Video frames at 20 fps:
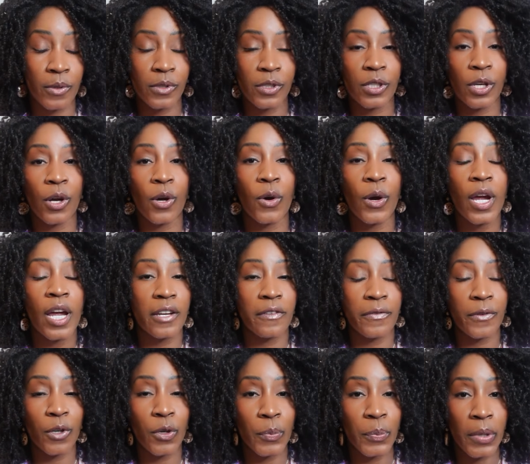So if
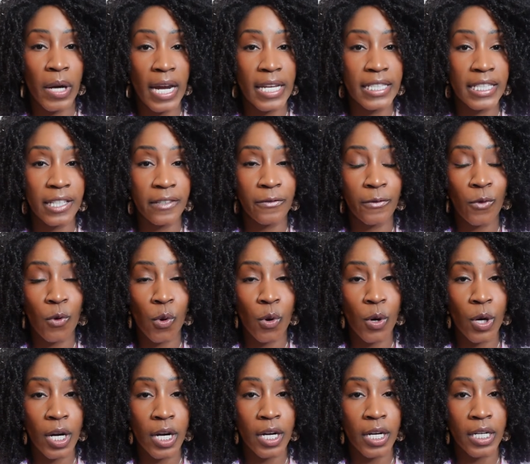you're pricing
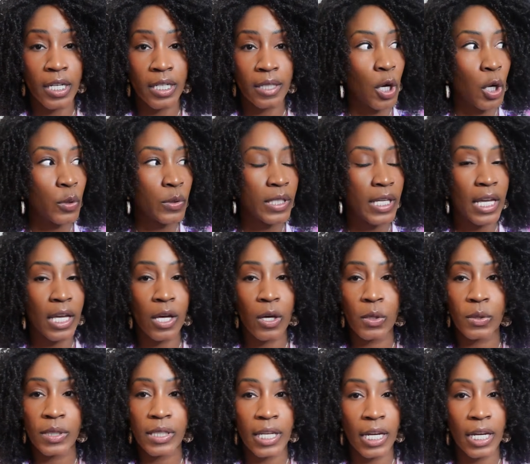for hotels,